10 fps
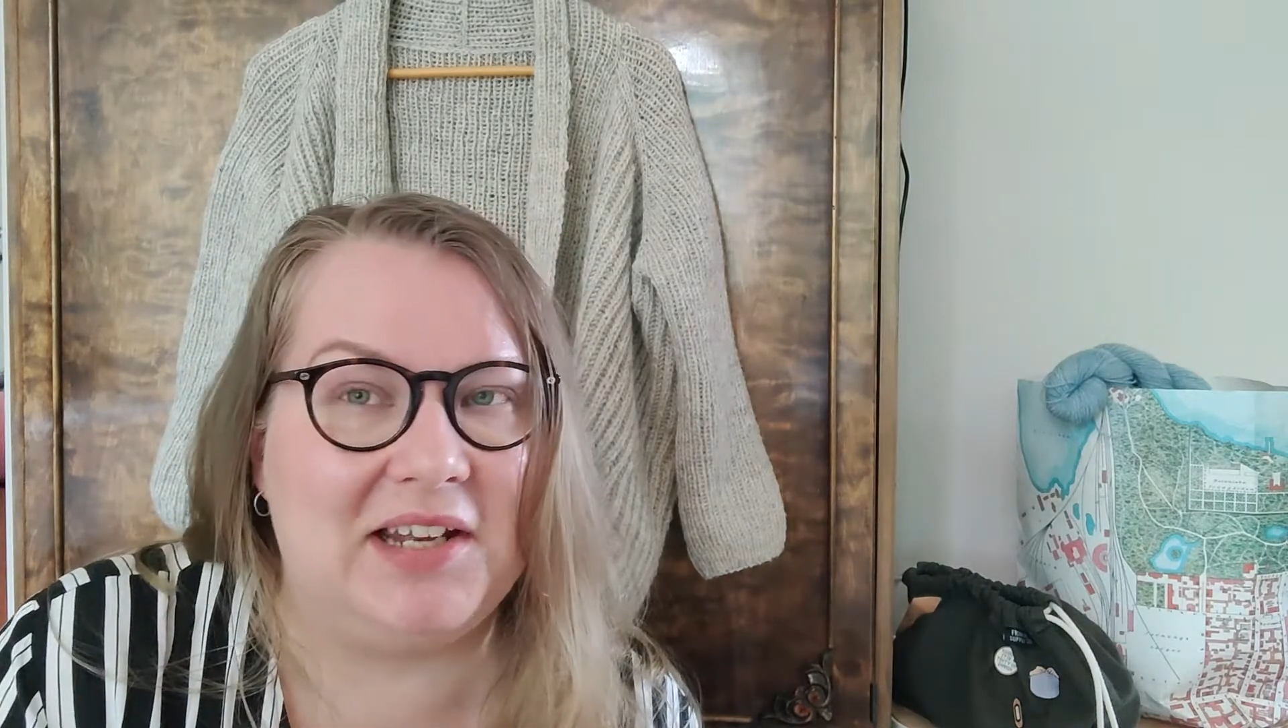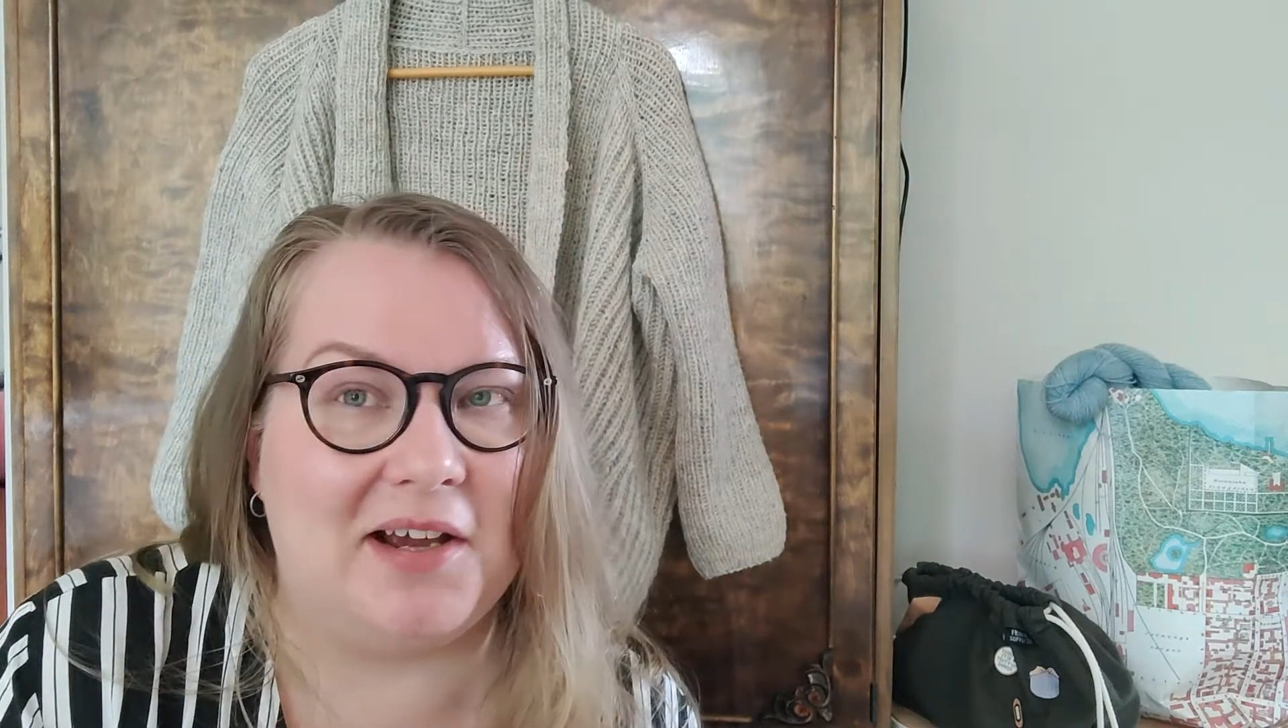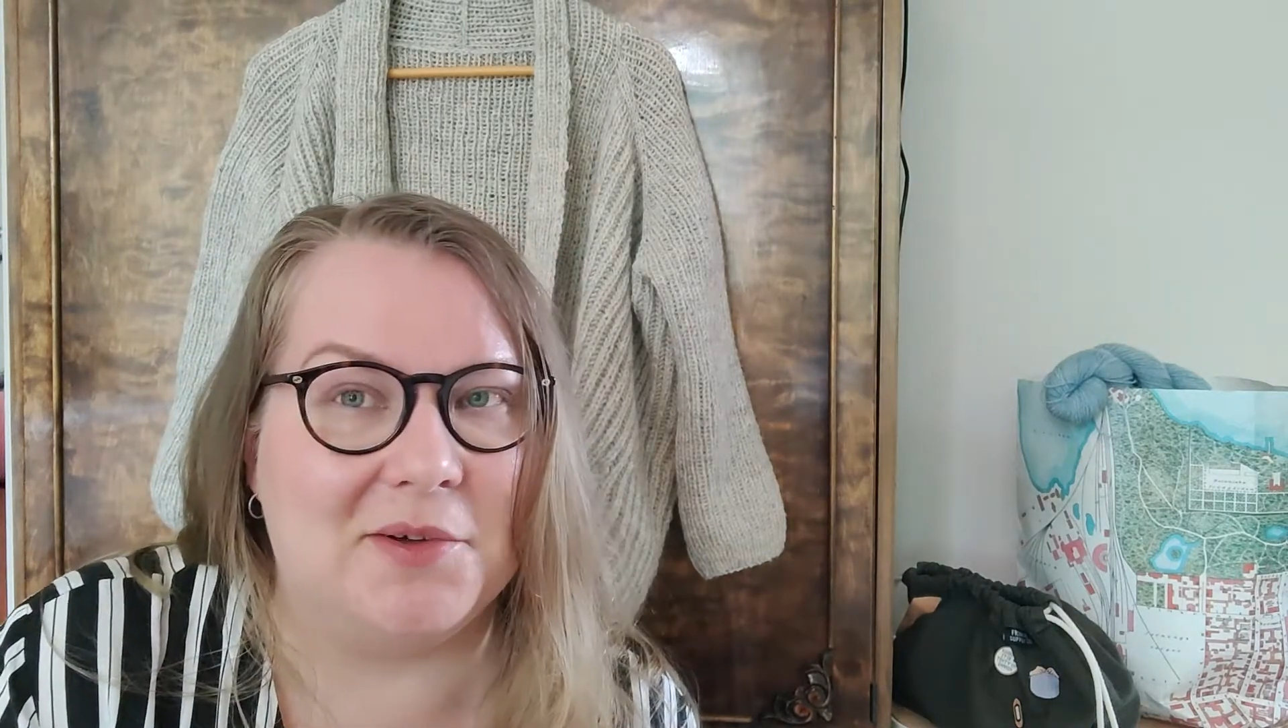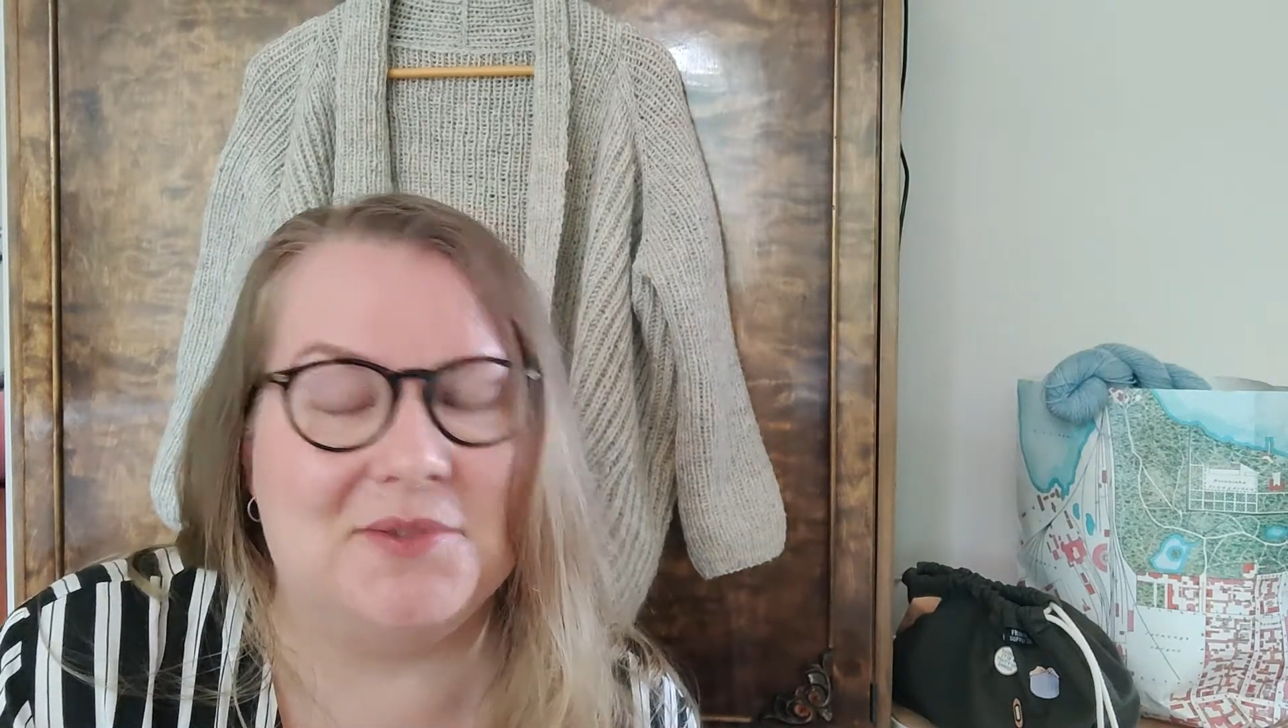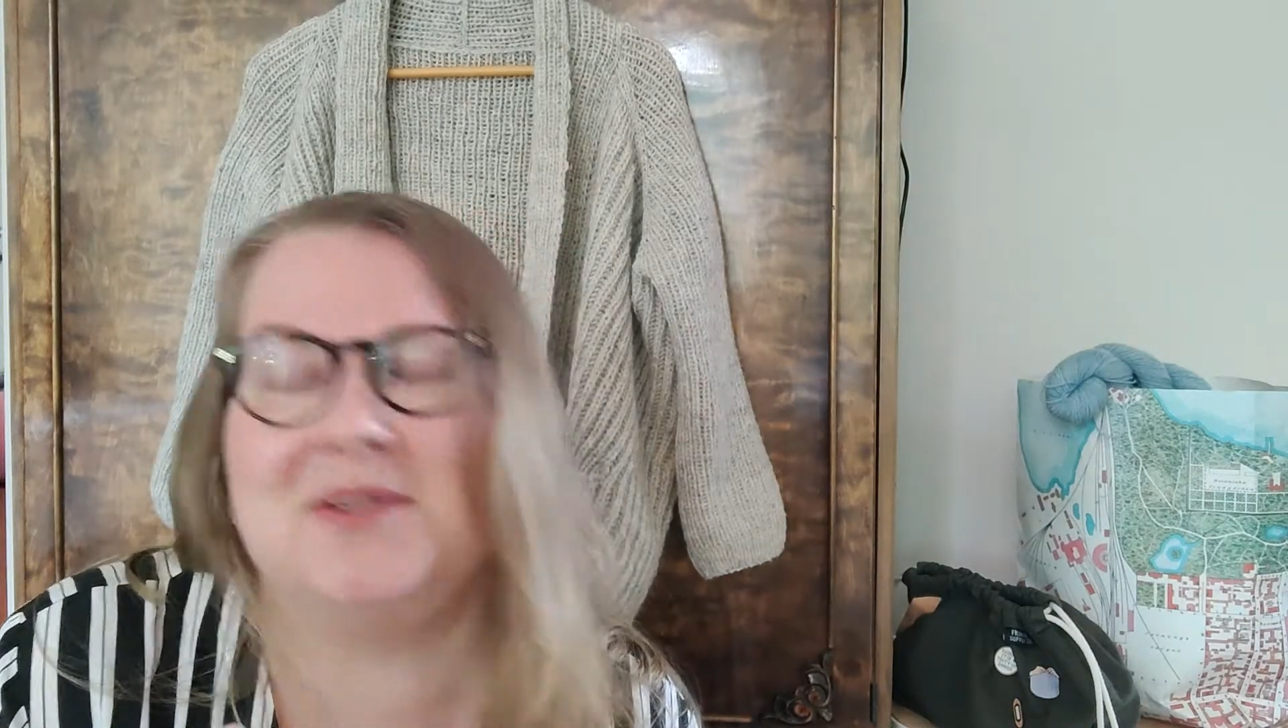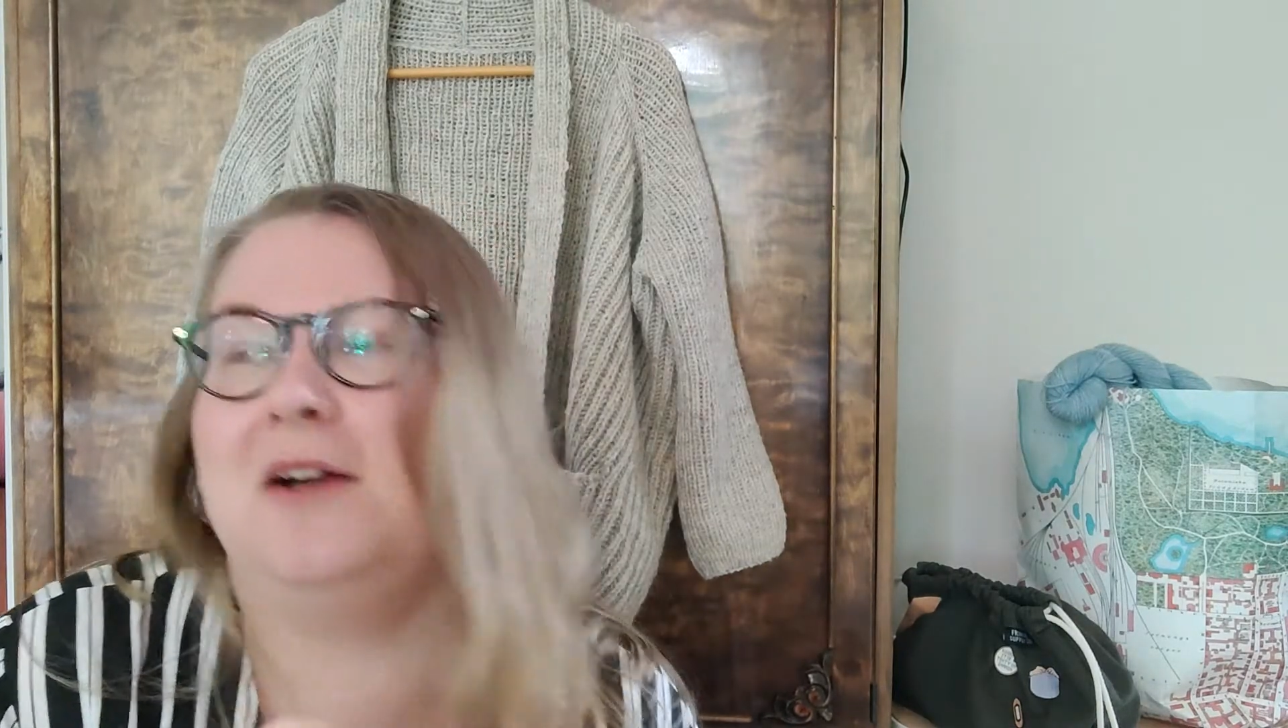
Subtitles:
it out.